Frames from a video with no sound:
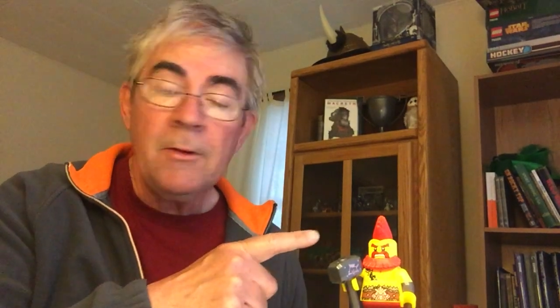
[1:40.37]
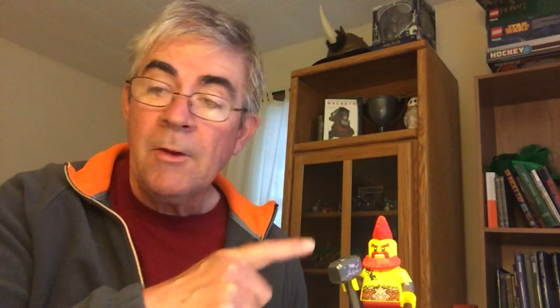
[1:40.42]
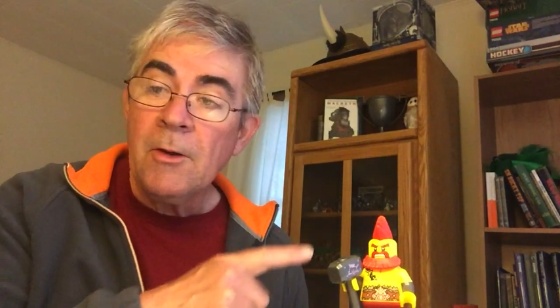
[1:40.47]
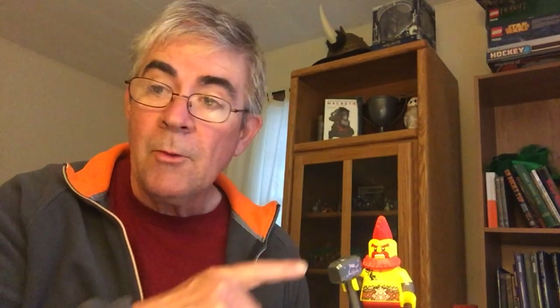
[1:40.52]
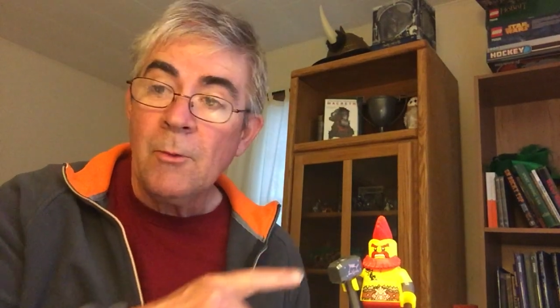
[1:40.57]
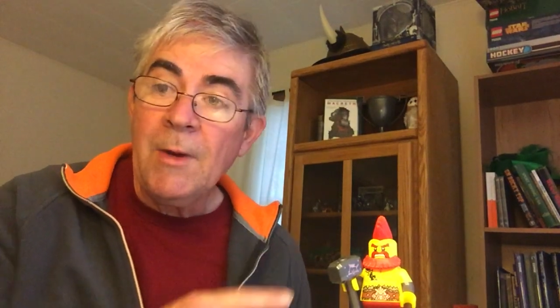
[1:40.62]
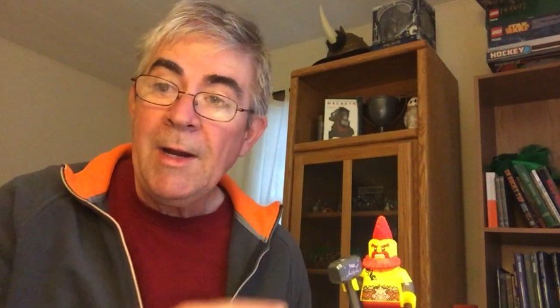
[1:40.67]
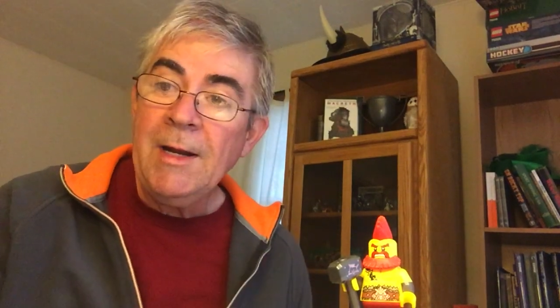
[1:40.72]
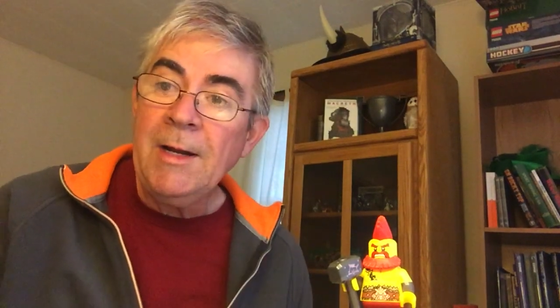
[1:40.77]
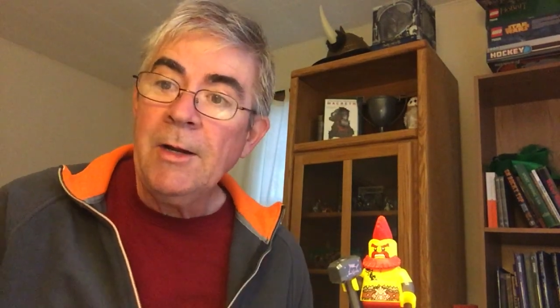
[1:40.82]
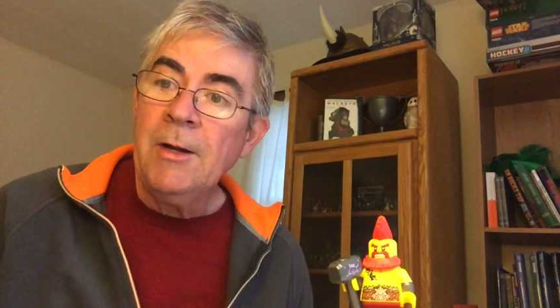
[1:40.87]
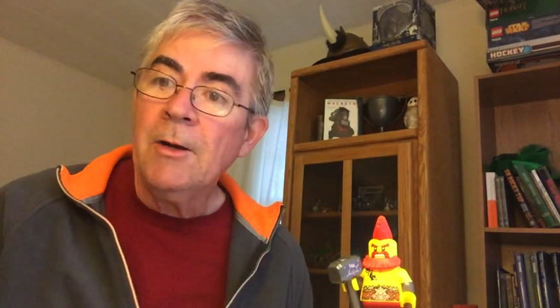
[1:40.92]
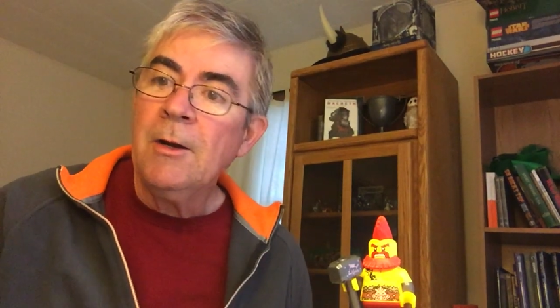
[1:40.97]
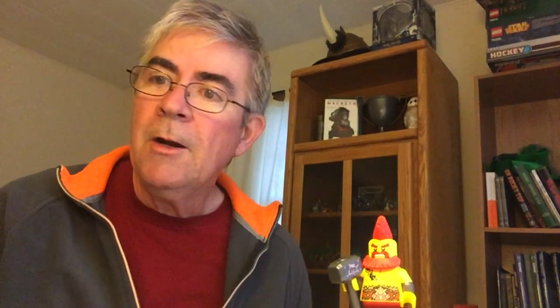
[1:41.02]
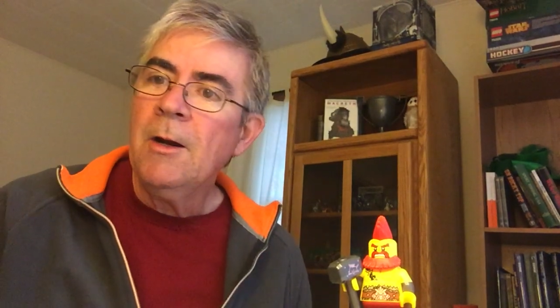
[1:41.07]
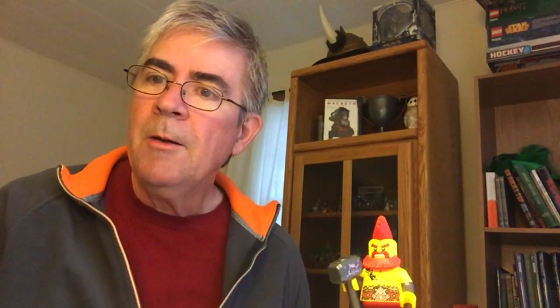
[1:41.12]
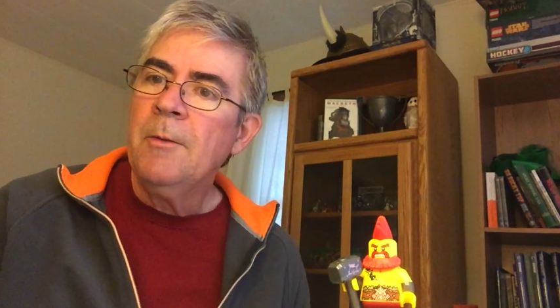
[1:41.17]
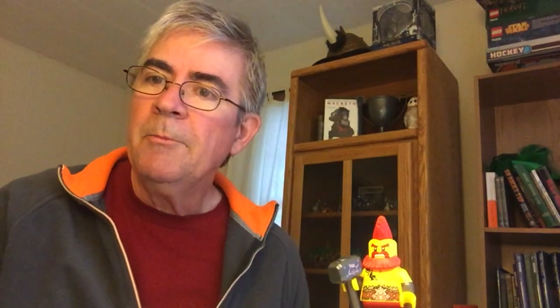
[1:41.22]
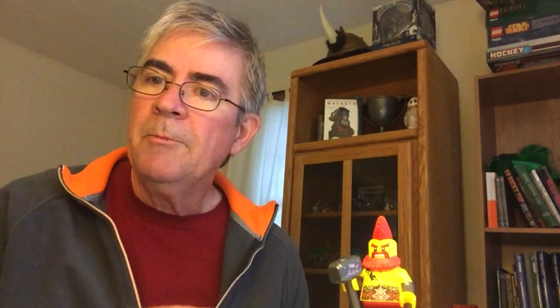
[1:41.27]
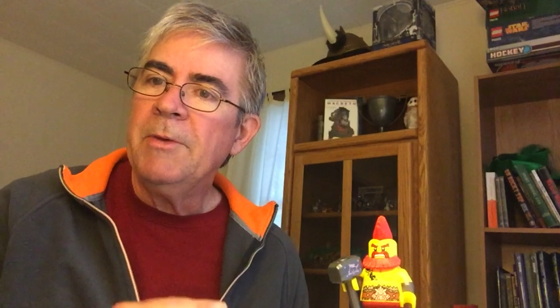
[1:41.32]
Gonna rain here,
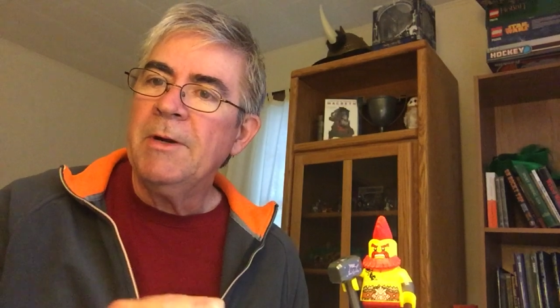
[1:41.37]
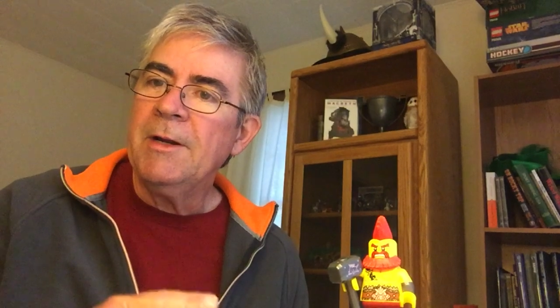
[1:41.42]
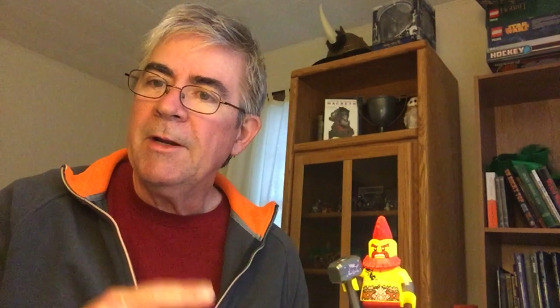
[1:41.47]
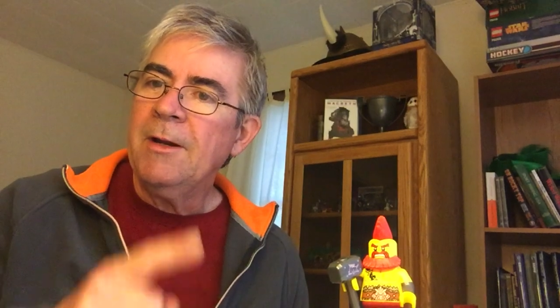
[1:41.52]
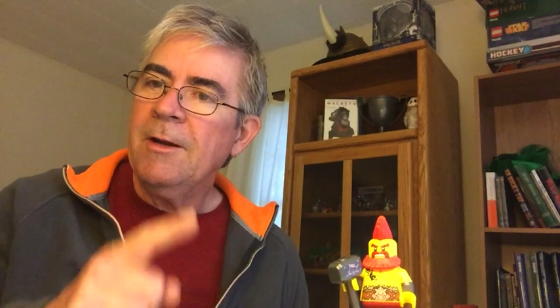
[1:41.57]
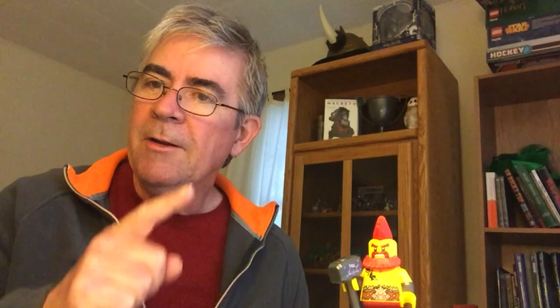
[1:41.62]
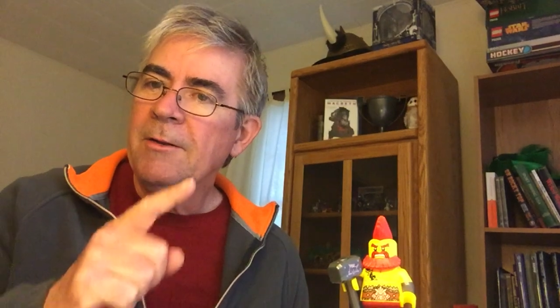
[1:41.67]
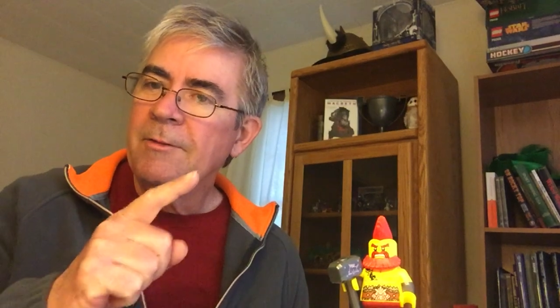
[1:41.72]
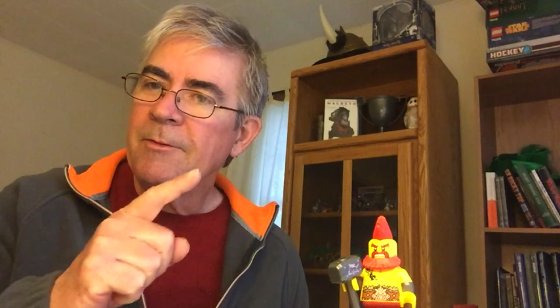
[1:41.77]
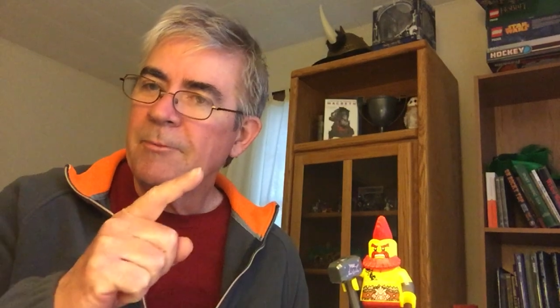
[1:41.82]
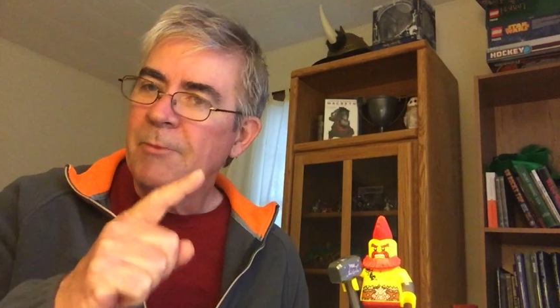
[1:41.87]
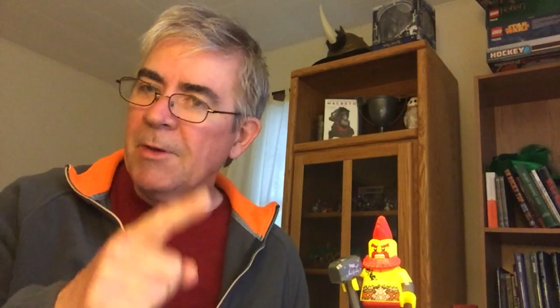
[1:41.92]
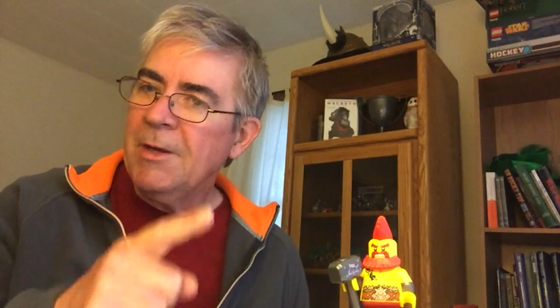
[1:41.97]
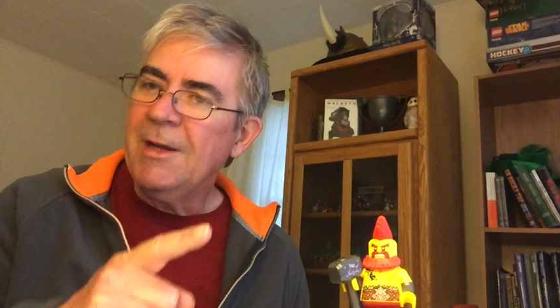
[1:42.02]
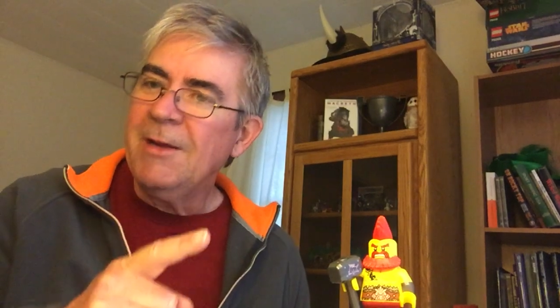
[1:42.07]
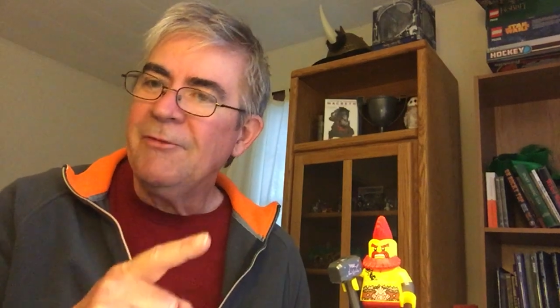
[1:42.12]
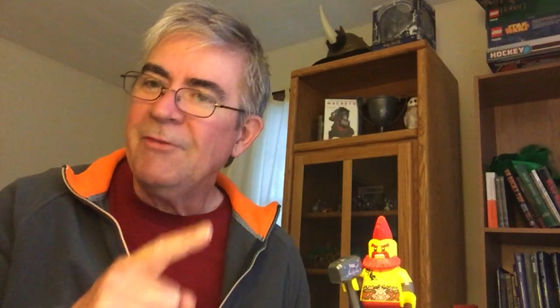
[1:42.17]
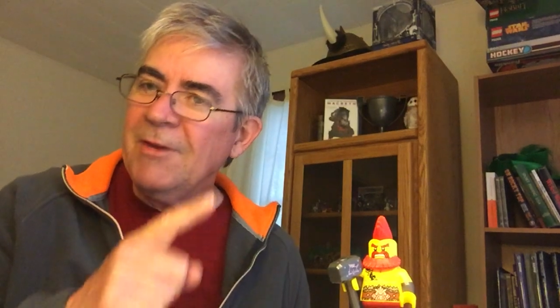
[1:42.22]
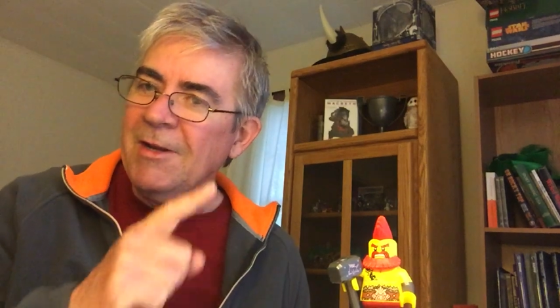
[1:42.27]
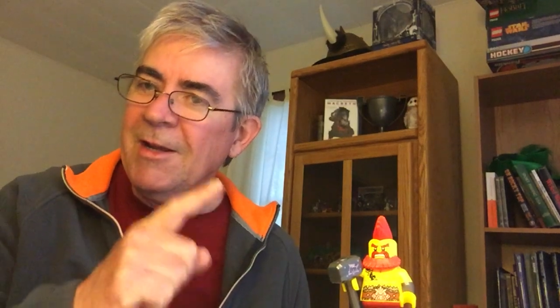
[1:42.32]
but
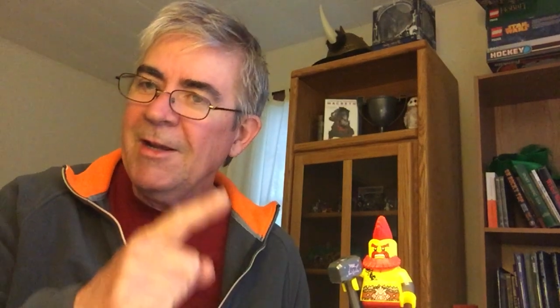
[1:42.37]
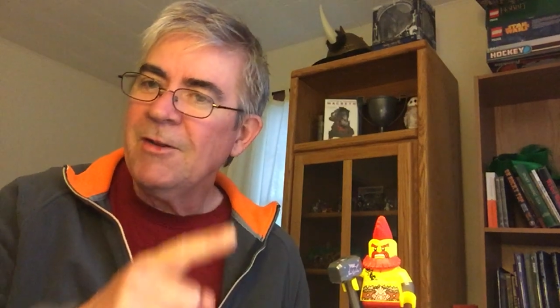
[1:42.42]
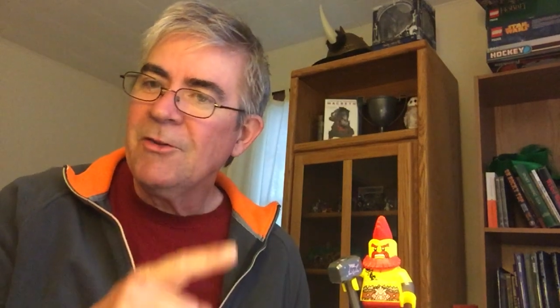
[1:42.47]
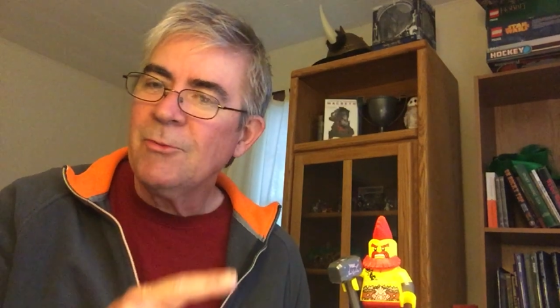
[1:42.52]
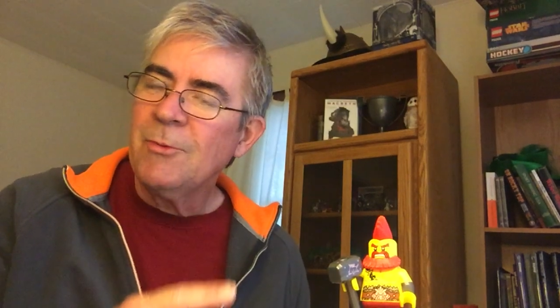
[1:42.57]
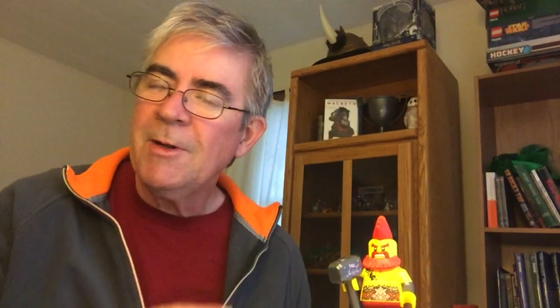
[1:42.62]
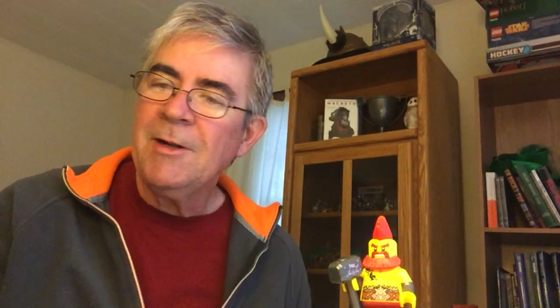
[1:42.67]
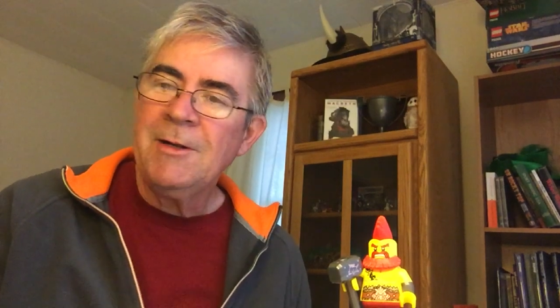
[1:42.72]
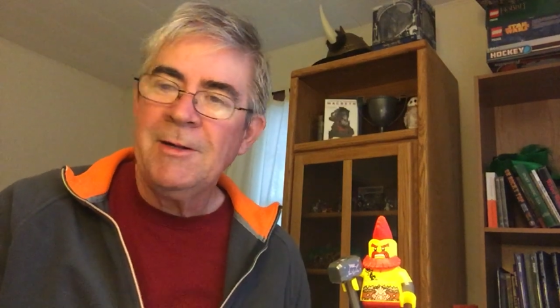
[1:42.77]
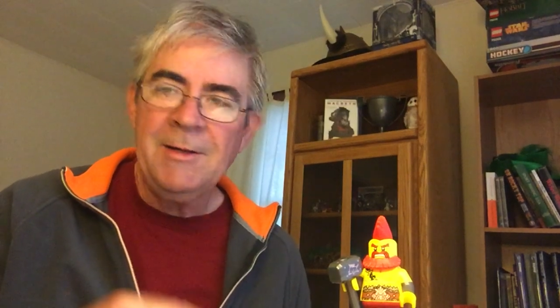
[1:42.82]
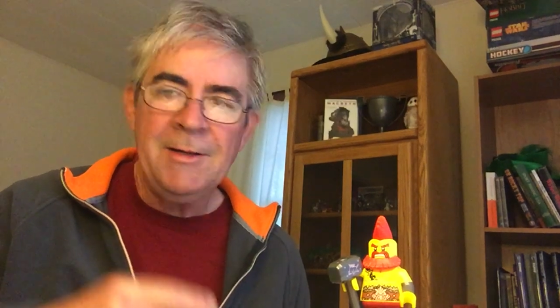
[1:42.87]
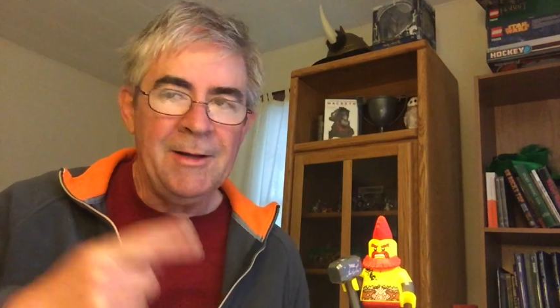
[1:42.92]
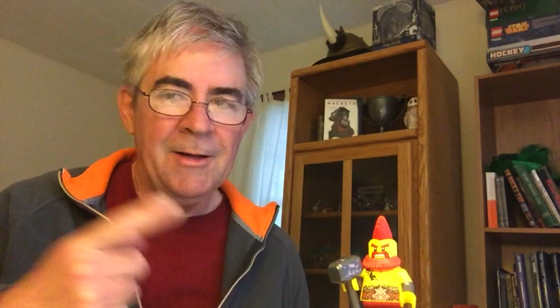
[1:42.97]
if it ends well,